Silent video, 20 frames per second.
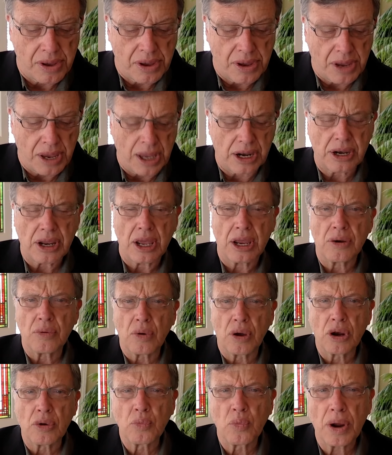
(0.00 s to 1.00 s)

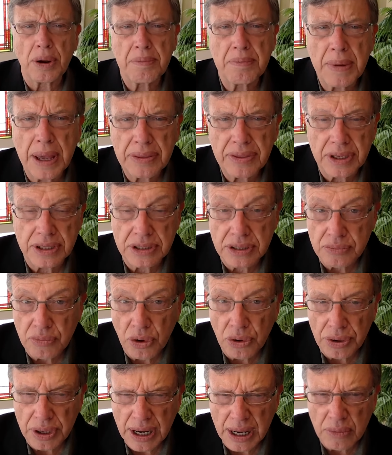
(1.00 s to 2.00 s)
And what methods,
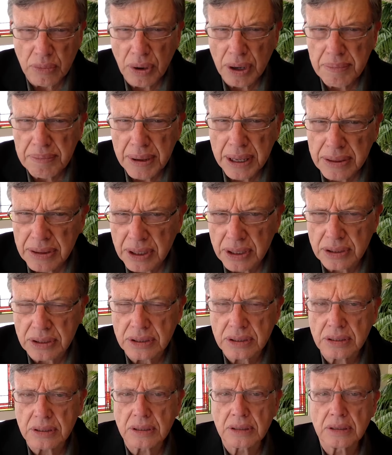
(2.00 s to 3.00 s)
Rogan? What
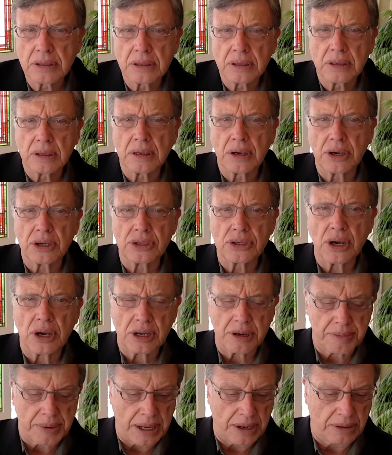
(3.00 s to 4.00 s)
methods are you
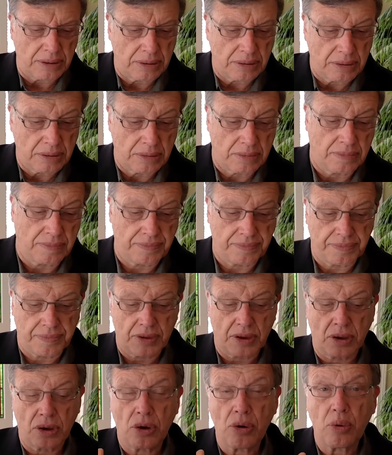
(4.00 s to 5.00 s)
talking about?
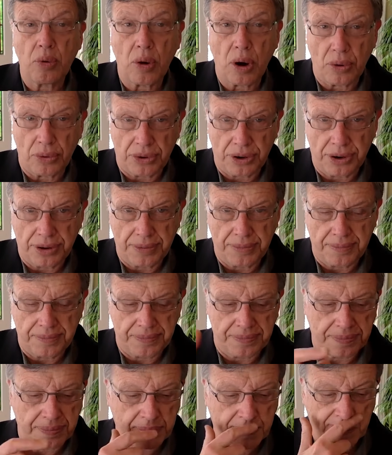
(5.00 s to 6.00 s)
Quote,
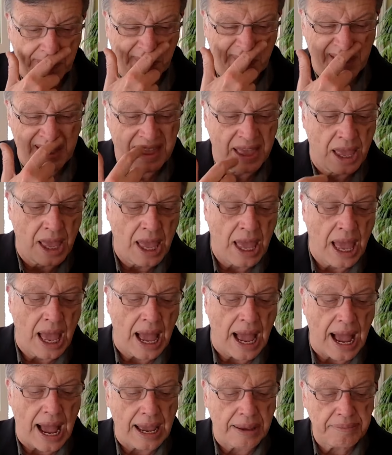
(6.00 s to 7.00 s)

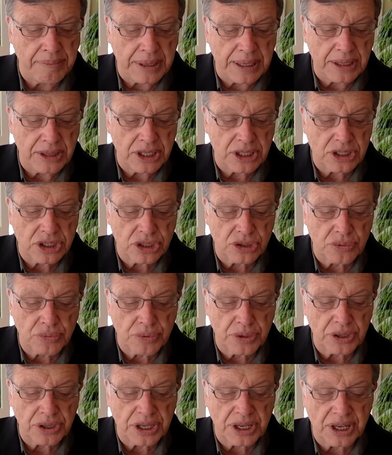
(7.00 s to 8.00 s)
I mean, this is
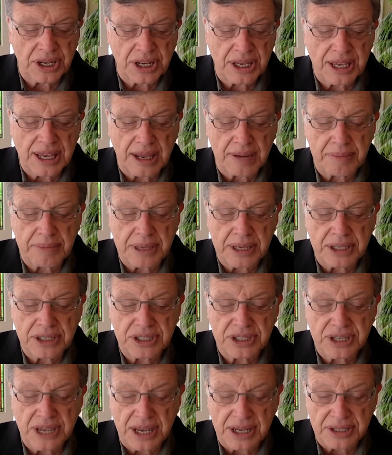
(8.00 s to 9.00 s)
really going to get me
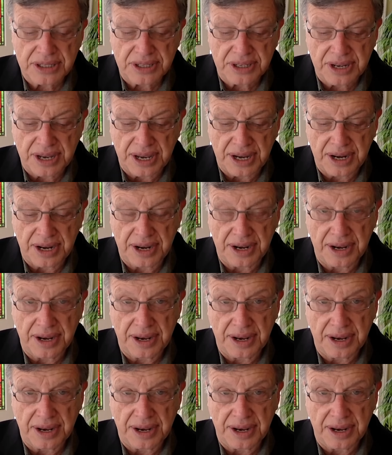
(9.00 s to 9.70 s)
assassinated.